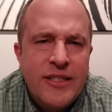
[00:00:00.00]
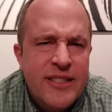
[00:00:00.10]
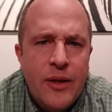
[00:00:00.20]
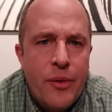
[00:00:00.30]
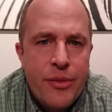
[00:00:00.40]

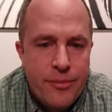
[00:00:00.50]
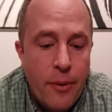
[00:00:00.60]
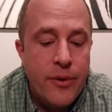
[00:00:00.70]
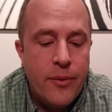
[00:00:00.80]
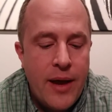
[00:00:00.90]
just don't
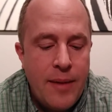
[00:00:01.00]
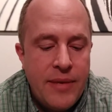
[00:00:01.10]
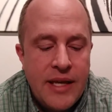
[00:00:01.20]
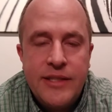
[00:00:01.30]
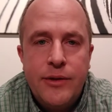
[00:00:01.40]
throw it away
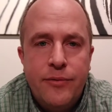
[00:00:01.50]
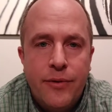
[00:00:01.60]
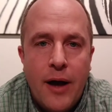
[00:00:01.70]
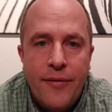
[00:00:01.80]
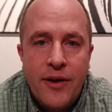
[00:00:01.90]
because you
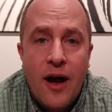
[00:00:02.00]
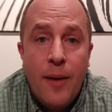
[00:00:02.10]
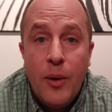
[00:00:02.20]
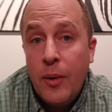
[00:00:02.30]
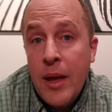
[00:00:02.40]
forgot the
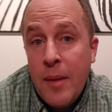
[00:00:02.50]
combo.